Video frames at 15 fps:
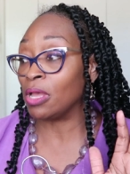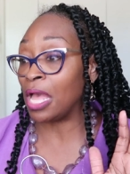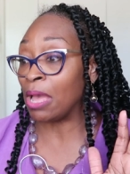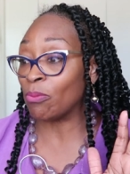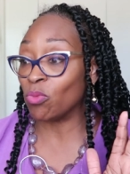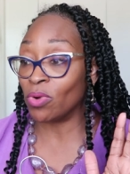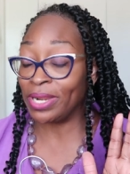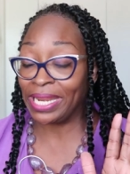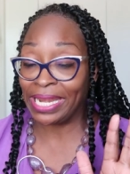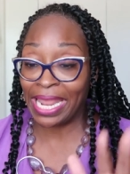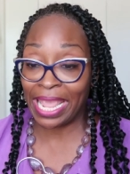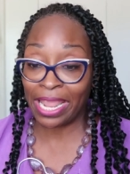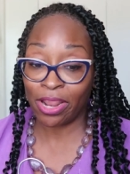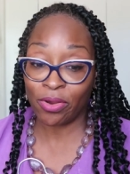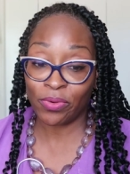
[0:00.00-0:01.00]
I'm running
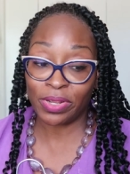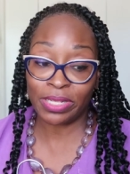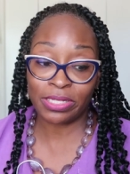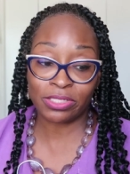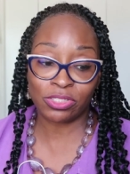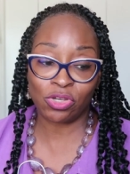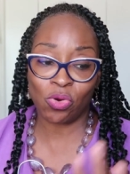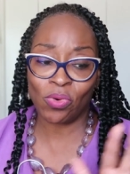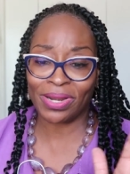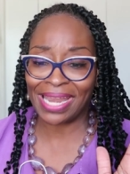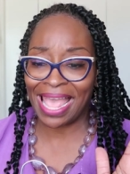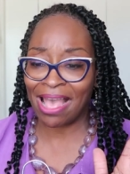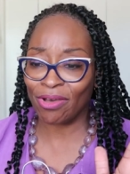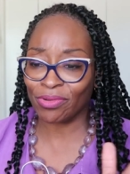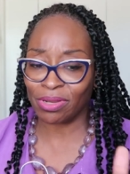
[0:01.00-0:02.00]
errands, going
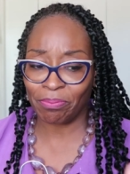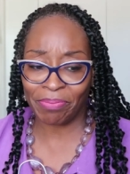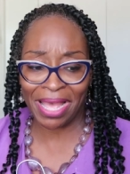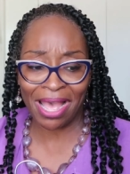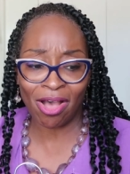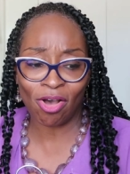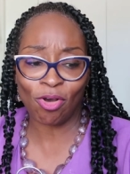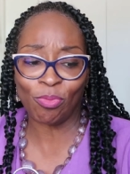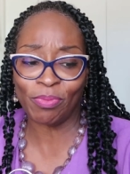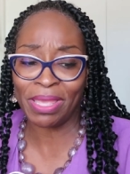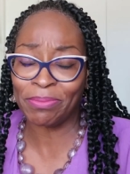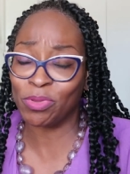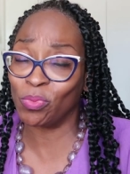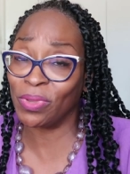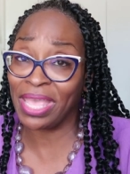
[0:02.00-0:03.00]
out and about.
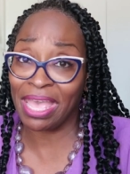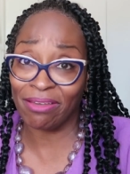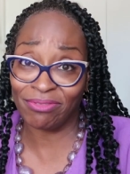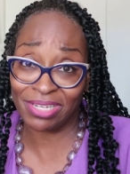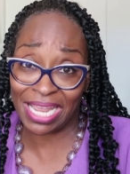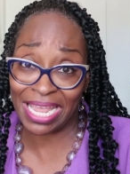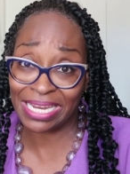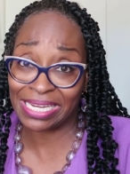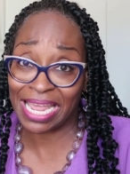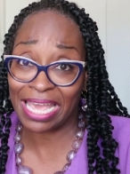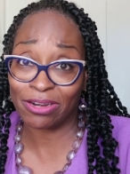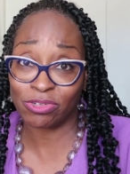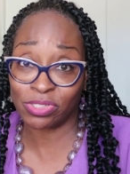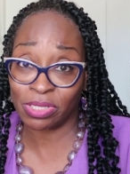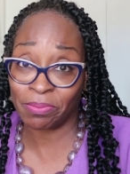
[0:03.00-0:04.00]
Maybe we have date
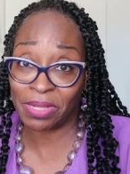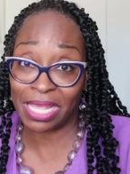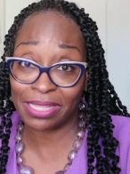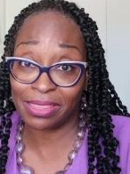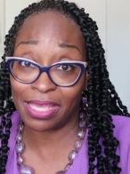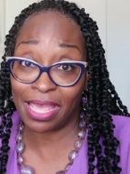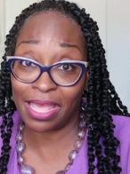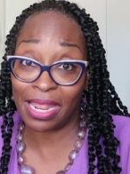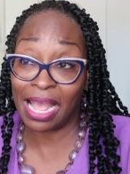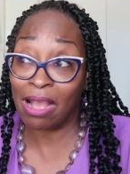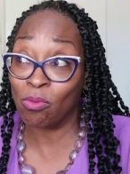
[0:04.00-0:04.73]
night or something like that.